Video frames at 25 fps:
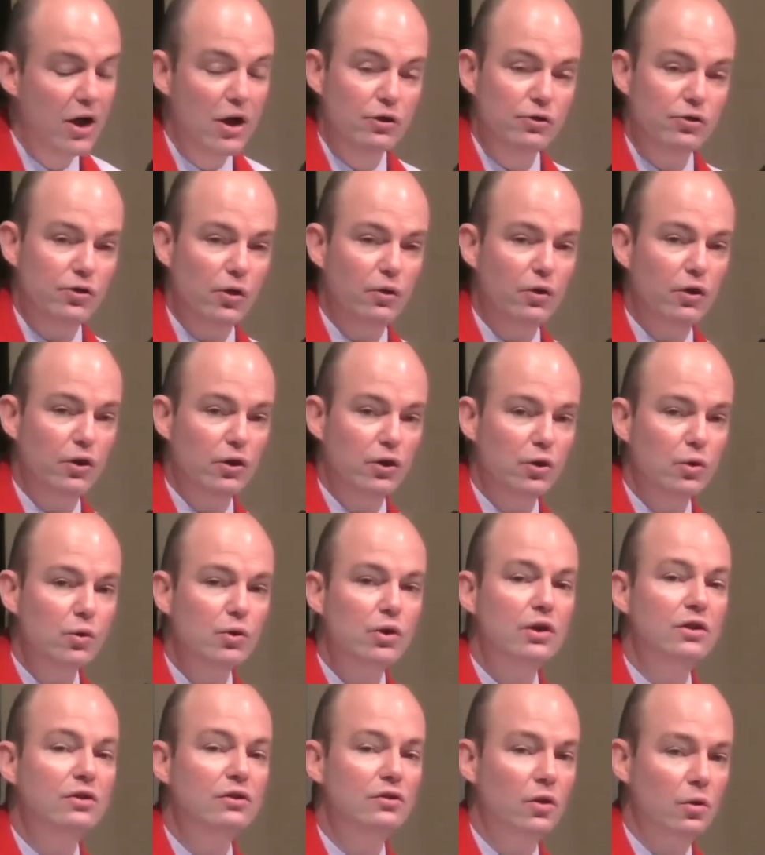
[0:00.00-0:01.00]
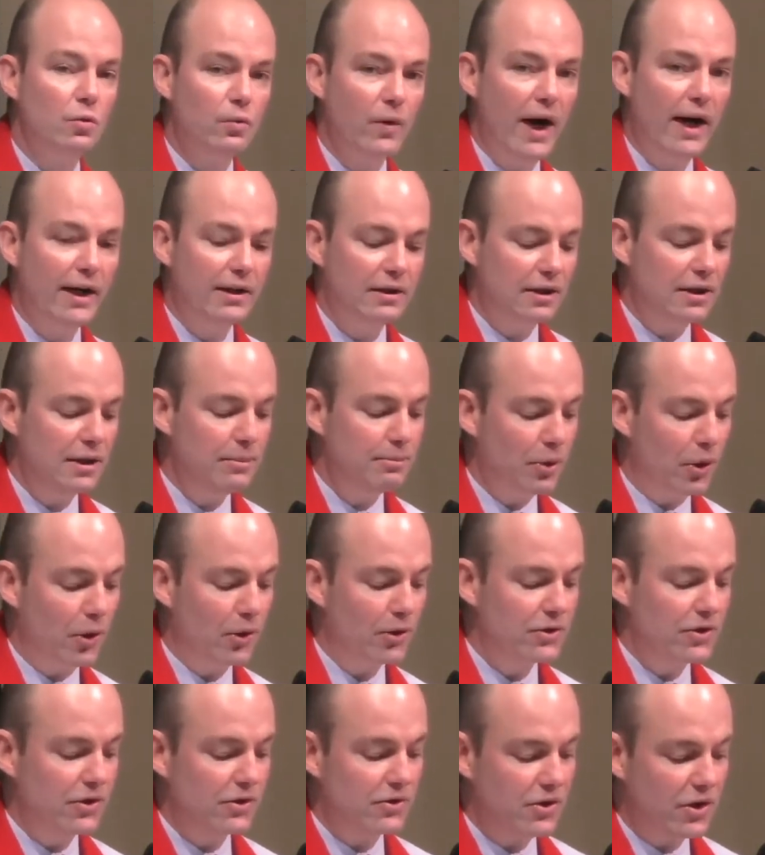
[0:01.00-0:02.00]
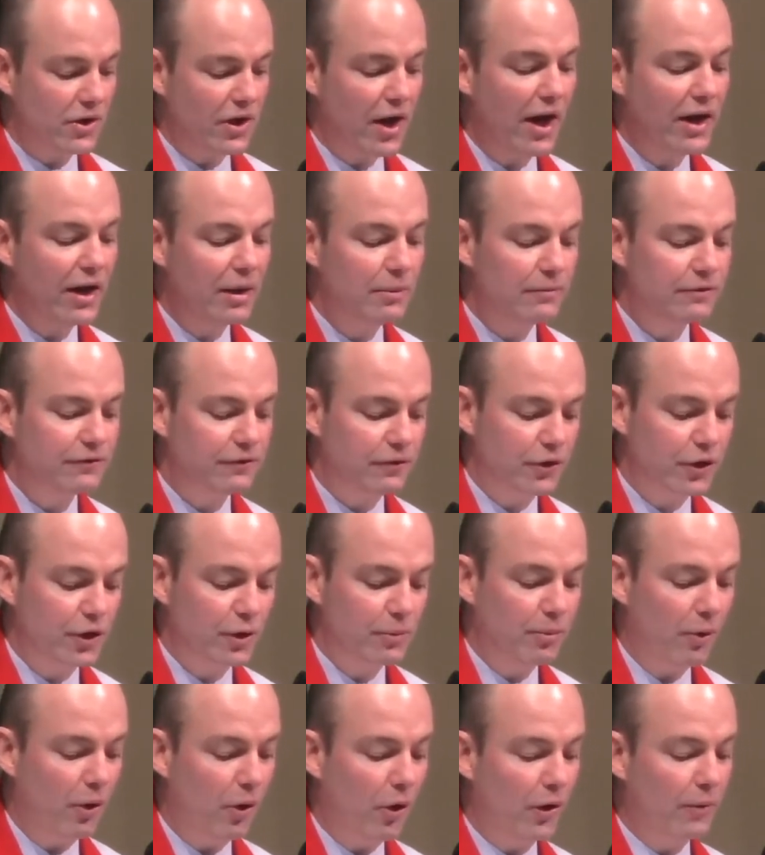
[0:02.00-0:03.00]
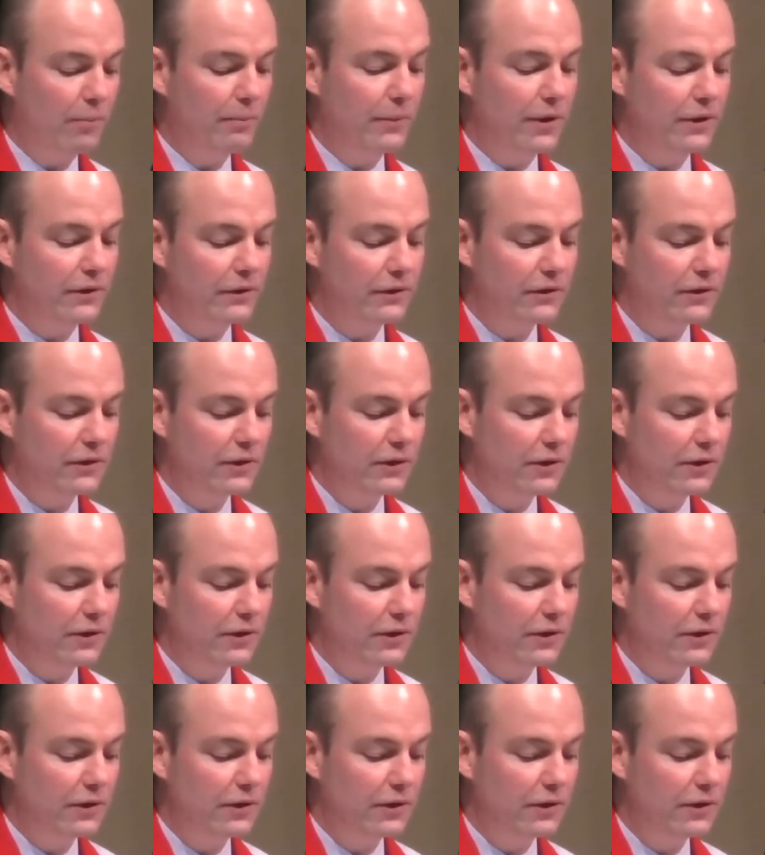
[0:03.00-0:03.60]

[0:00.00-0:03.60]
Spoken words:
so that you can directly purchase an item for an apartment.